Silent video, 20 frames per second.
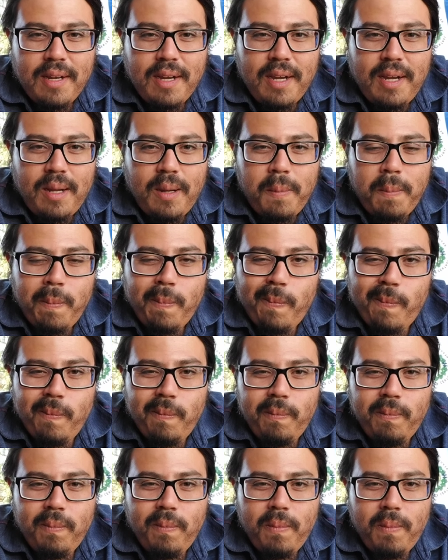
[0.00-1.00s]

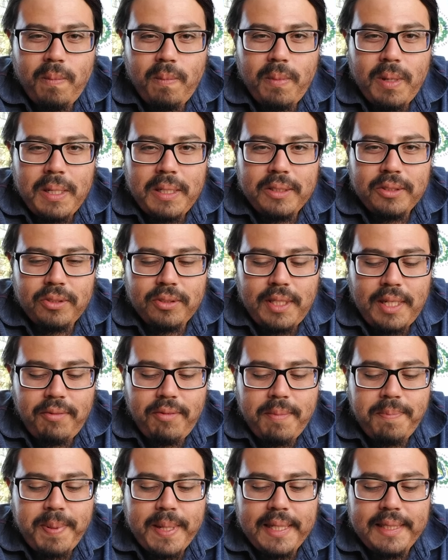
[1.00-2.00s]
So they
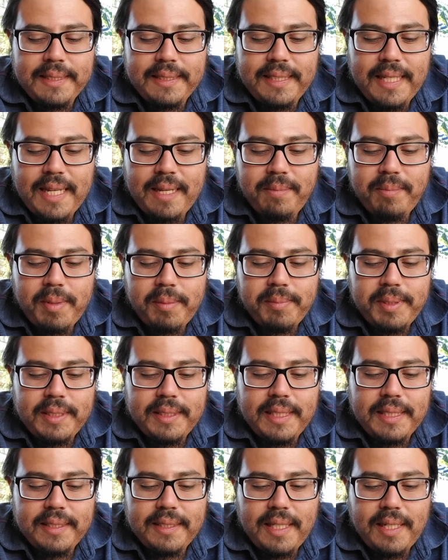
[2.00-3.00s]
replaced them. I
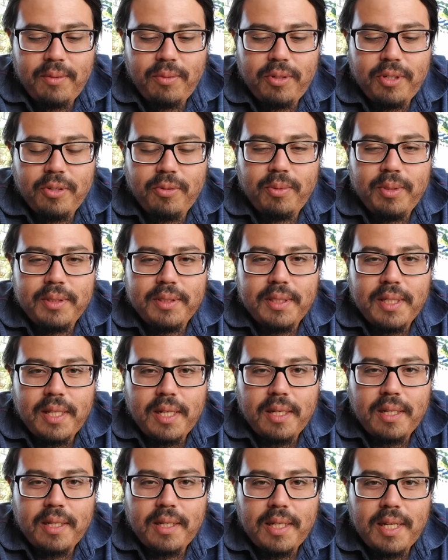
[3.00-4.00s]
mean, they were the ones
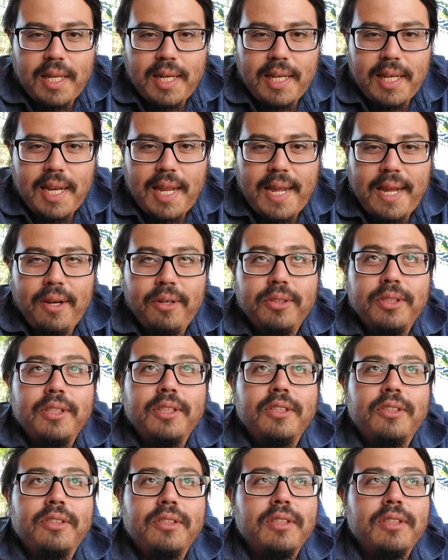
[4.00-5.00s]
that allow these